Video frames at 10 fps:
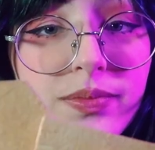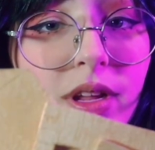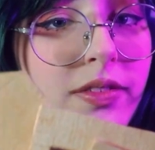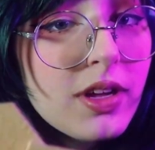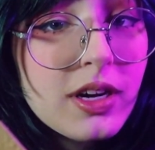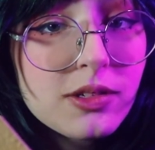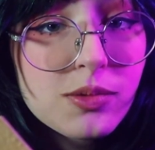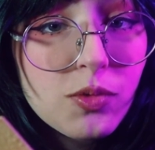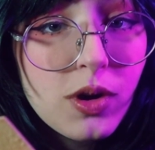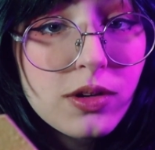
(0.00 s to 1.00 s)
I've cut out
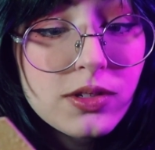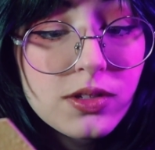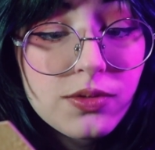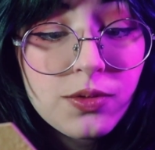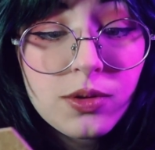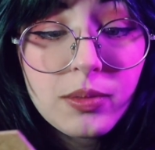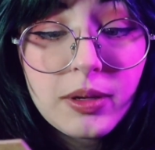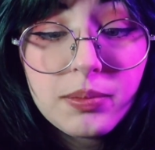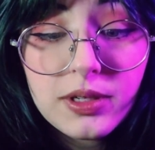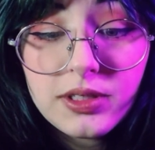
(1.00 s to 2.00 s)
some walls for
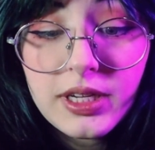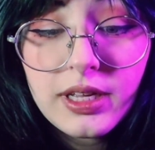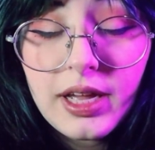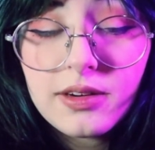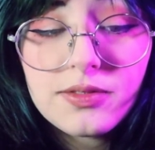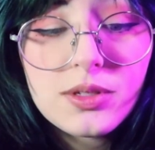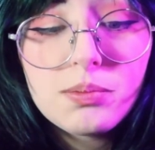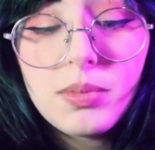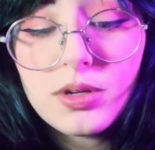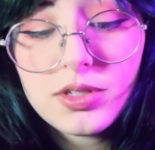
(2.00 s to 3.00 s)
my building out of some
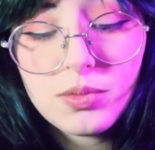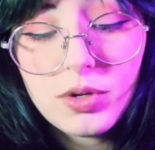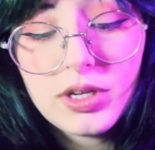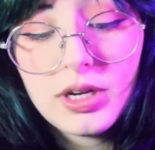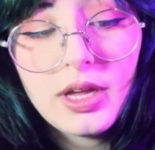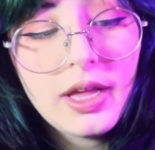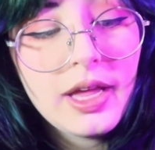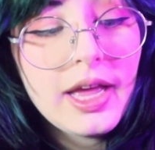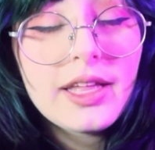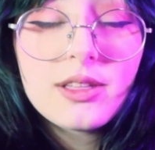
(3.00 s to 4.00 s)
balsa wood,
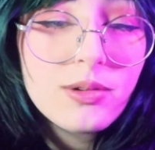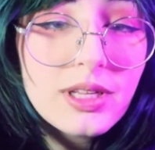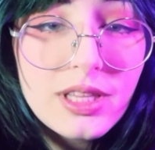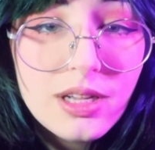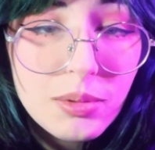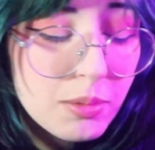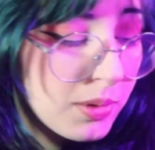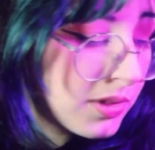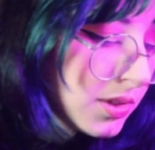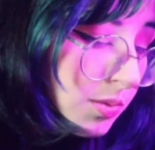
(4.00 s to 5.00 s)
and the great thing about
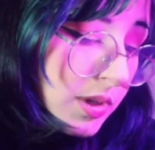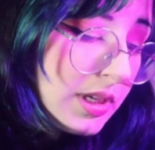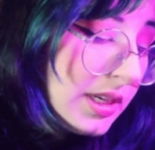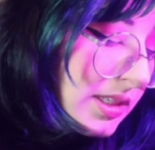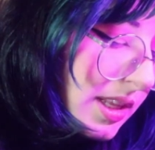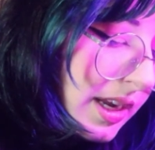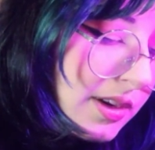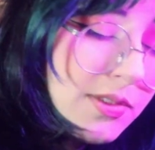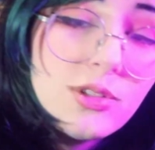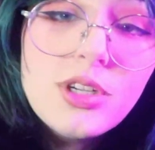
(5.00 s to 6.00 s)
balsa wood is that
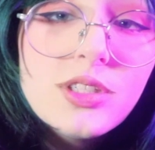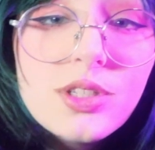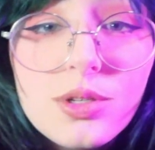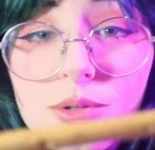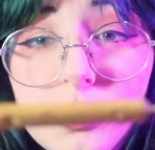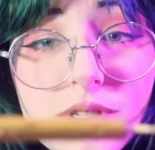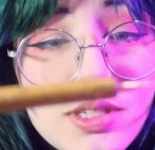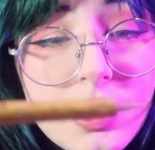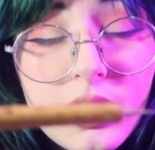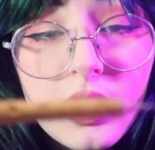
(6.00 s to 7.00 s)
if you just
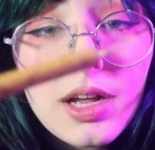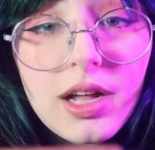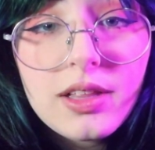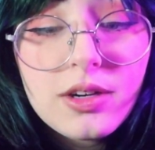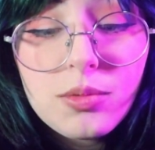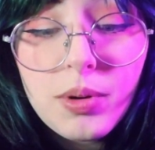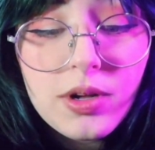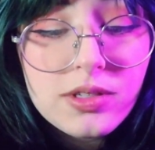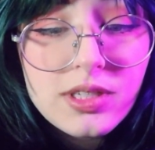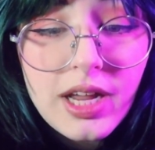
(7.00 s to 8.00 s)
use a little
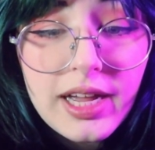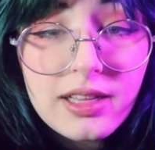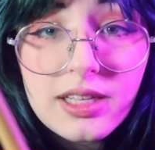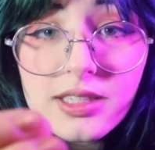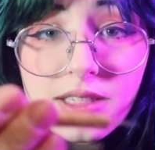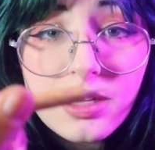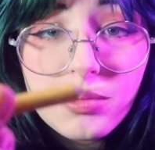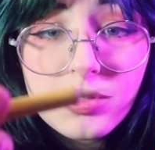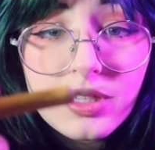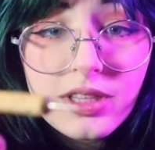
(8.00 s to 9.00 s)
ball stylus,
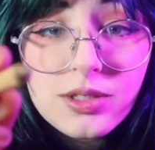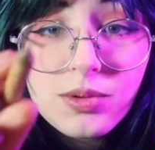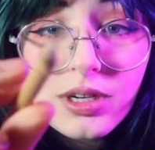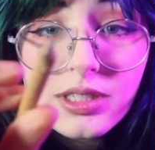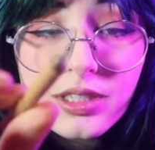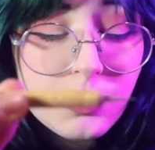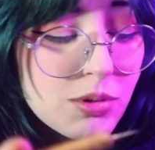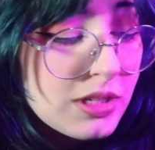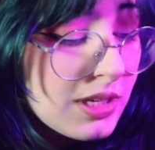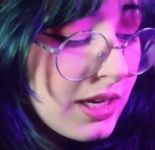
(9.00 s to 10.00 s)
I'm using this one because it's
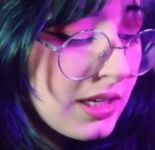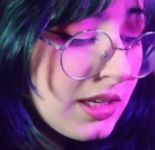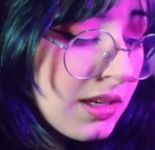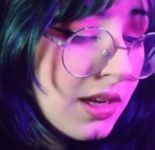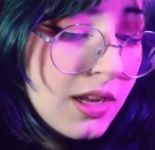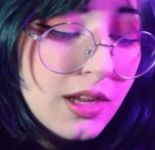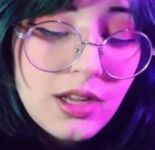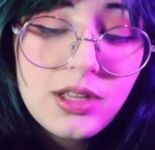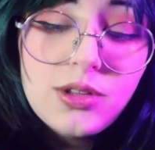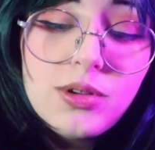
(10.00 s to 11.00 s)
pretty tiny,
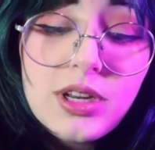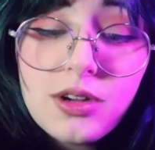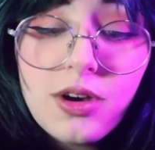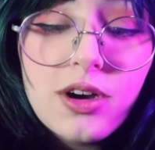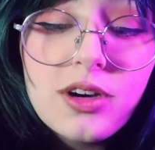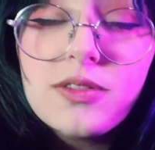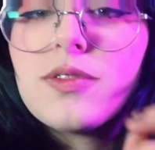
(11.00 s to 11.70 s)
you can carve